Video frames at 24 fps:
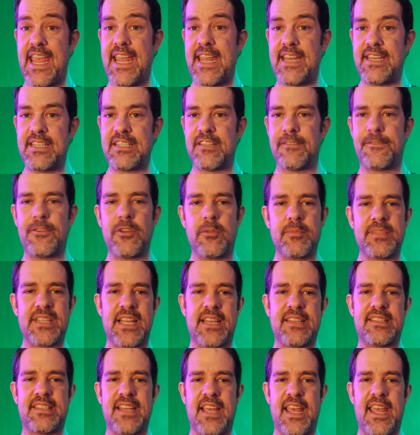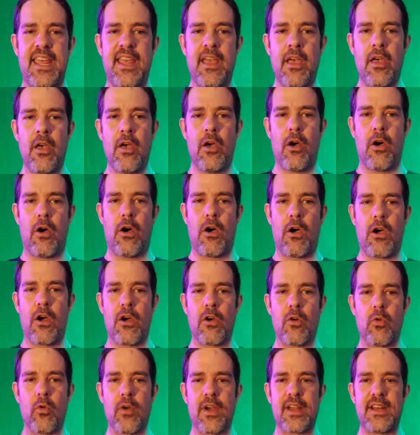Haynes, the film sensei,
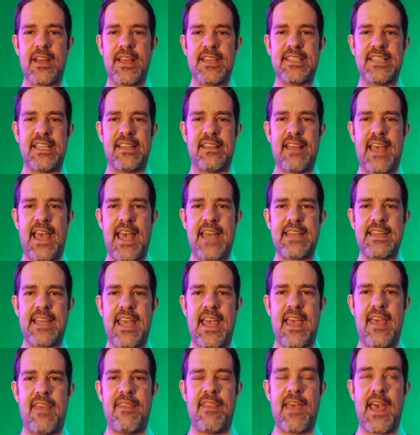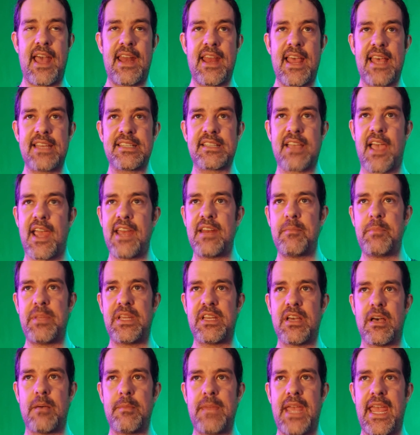are organizing that, and that has
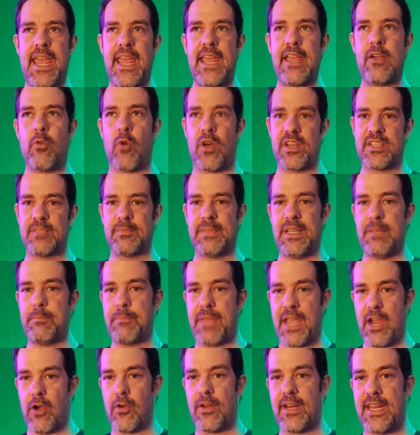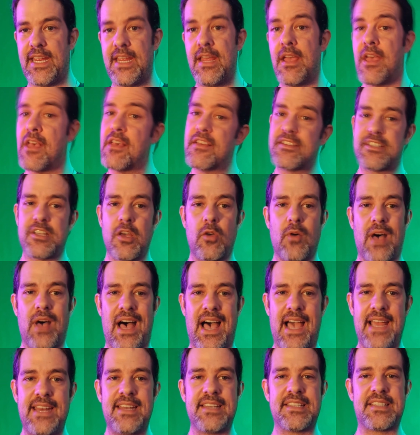kind of become a Quantum Leap parody,
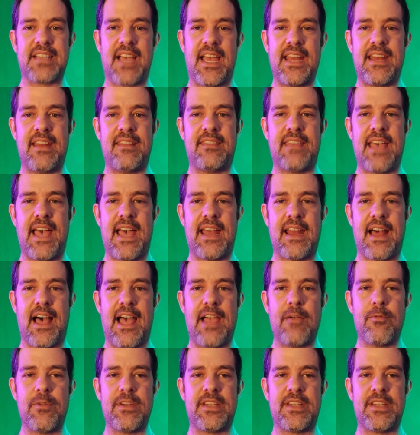so I decided that I